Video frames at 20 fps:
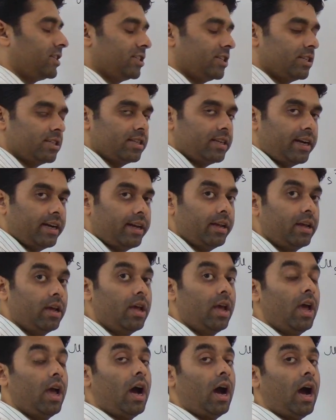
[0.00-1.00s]
static.
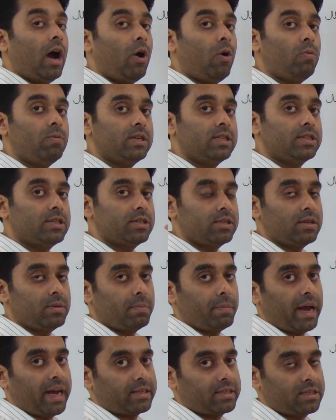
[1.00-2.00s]
How much is the
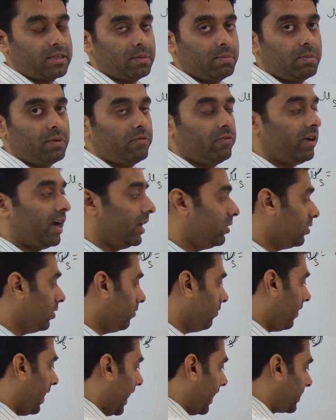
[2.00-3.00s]
maximum value
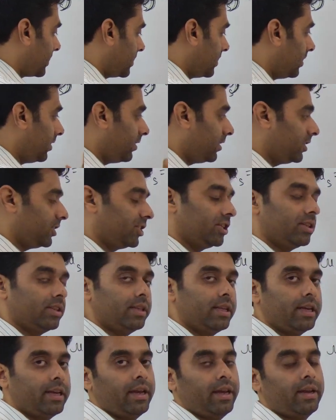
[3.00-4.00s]
of acceleration
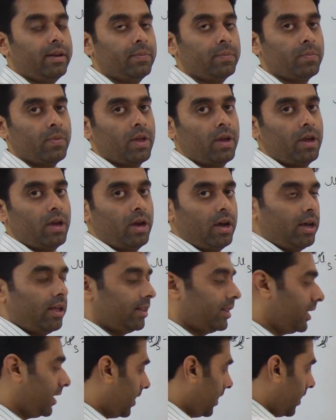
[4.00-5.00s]
they can
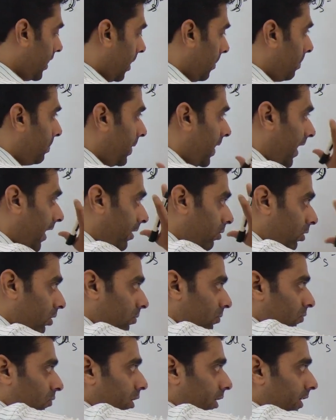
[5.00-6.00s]
apply, or
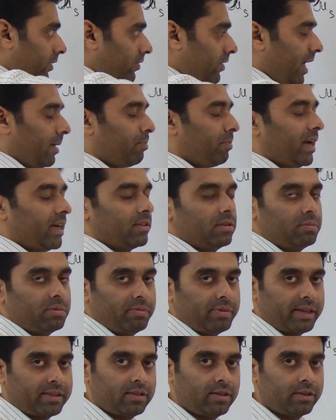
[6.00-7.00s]
what is the maximum
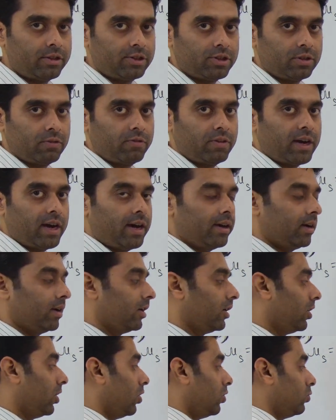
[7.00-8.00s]
acceleration of car?
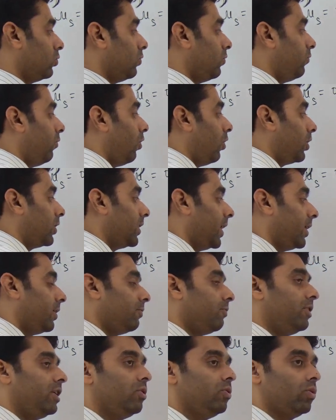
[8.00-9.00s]
So for that
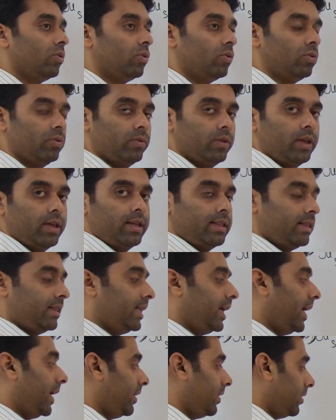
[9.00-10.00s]
we know
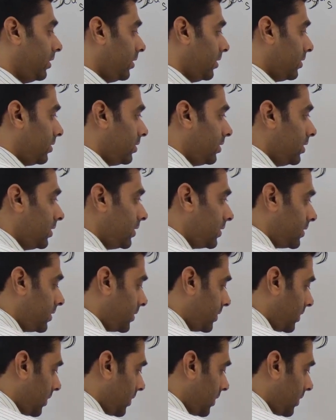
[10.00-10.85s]
that this